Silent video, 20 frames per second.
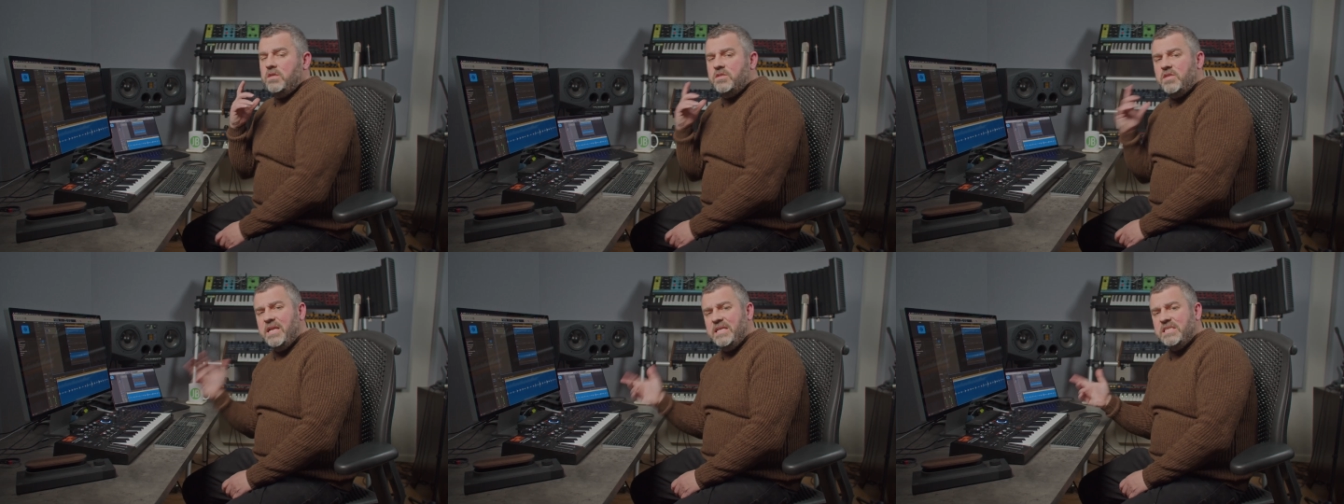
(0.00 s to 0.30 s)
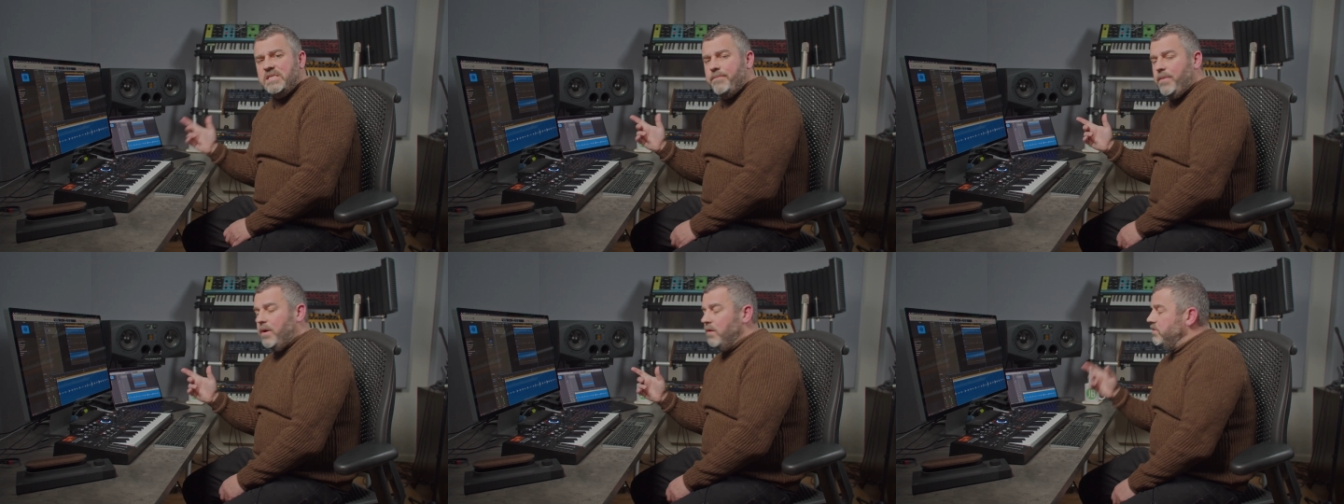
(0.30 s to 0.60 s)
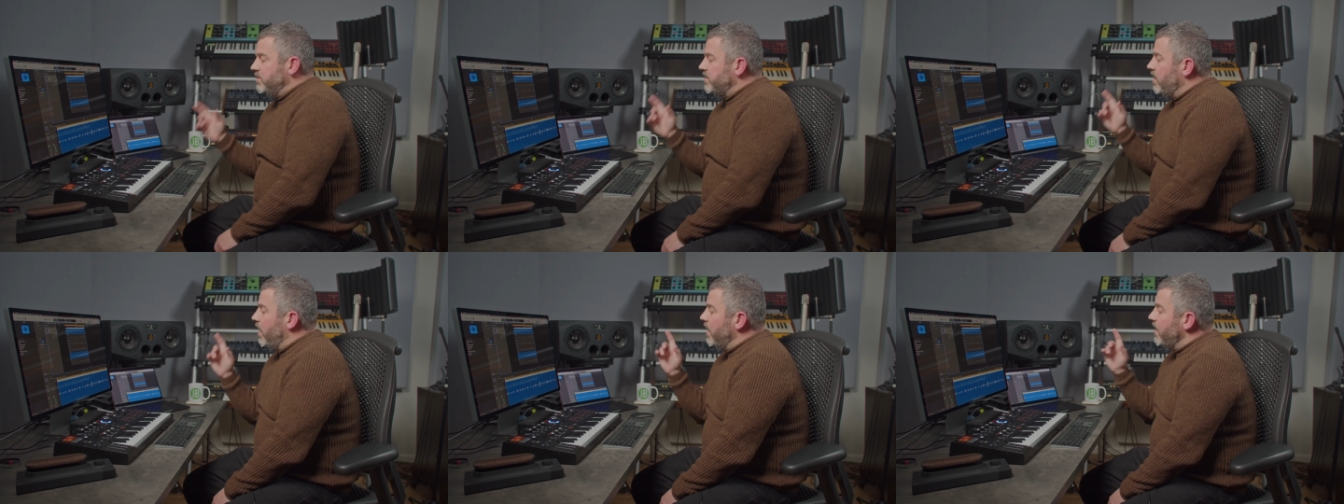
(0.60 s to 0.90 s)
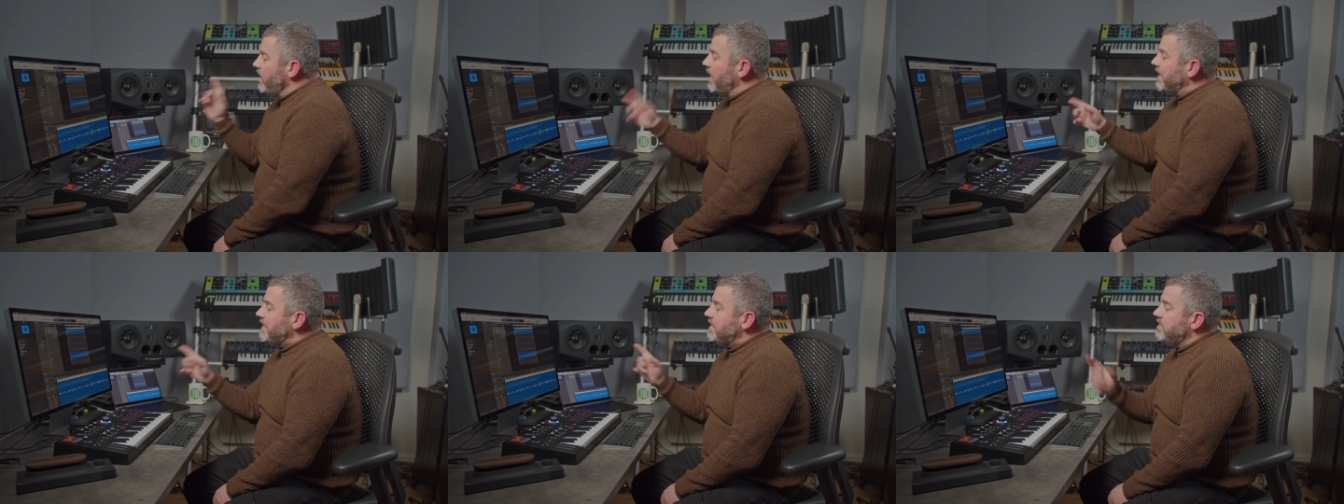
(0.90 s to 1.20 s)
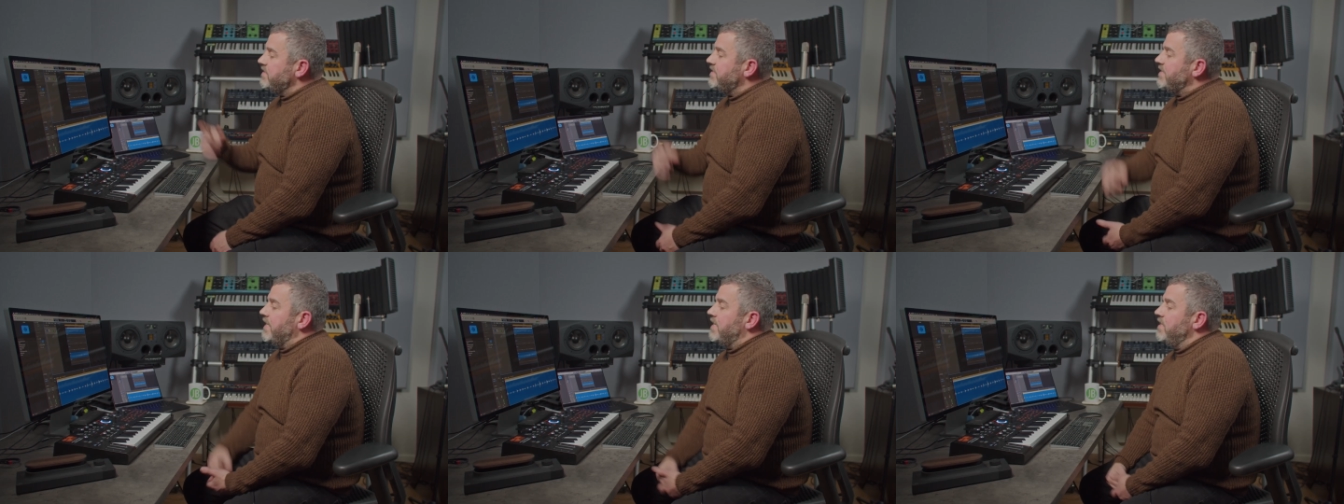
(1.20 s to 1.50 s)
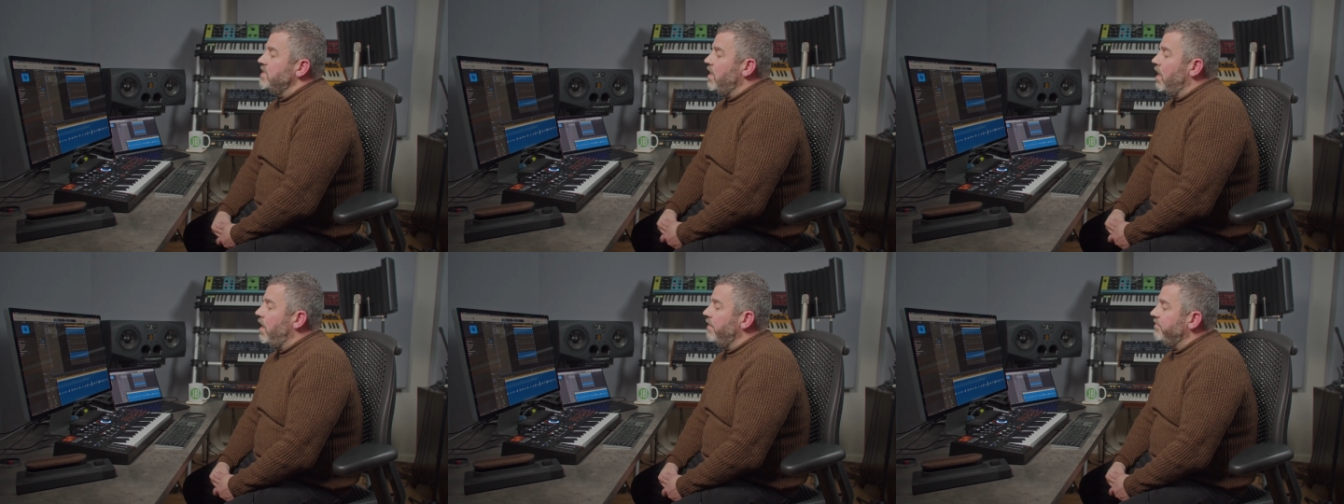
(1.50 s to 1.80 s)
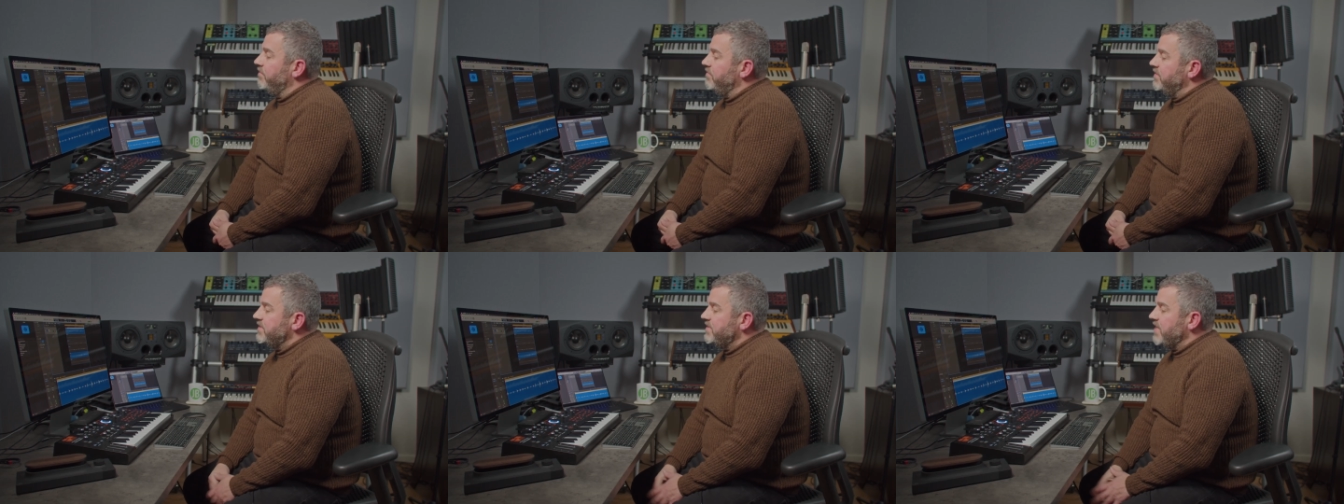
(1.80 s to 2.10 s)
let's suppose that I liked the second half
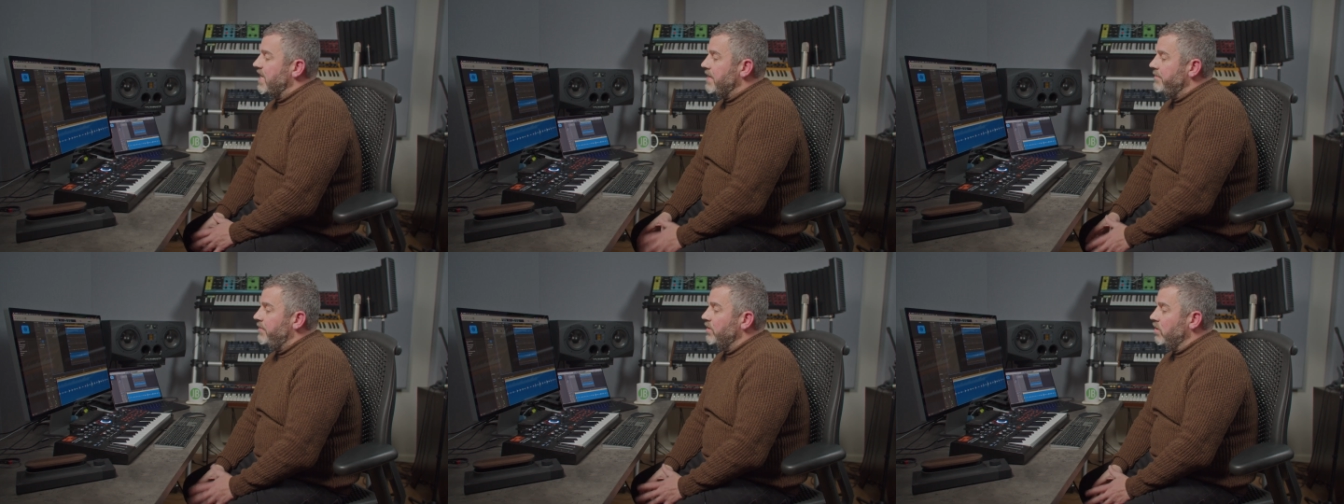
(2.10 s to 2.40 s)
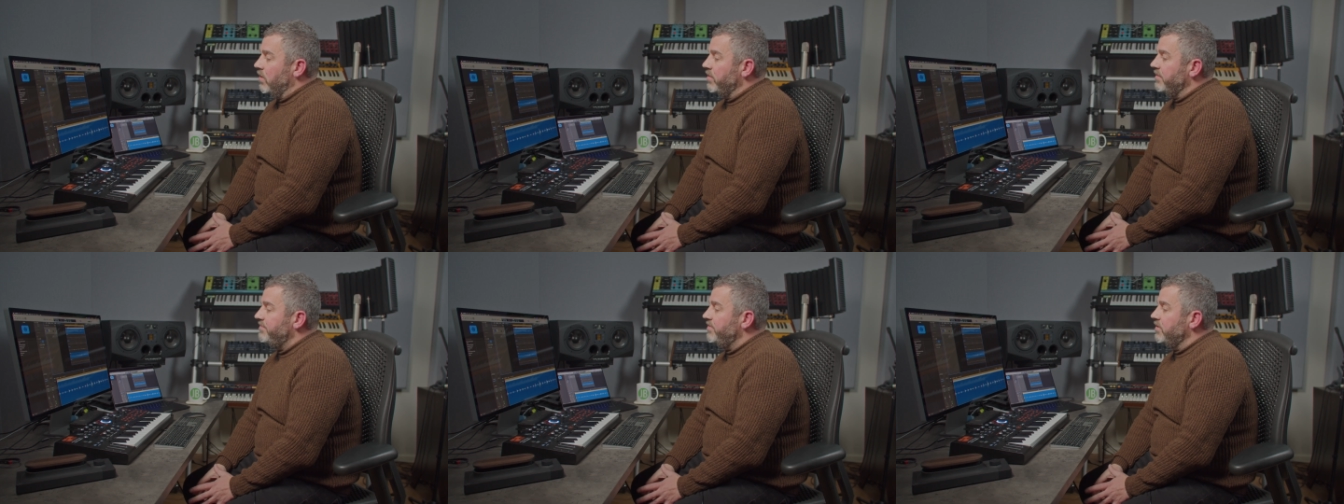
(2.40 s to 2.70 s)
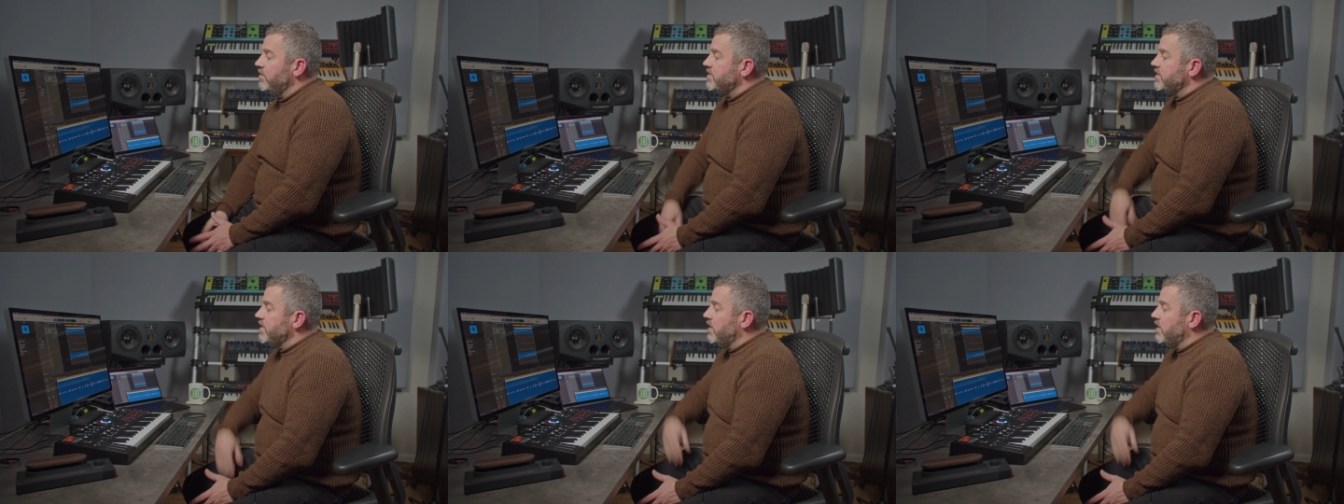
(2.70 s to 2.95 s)
of this take, but not the first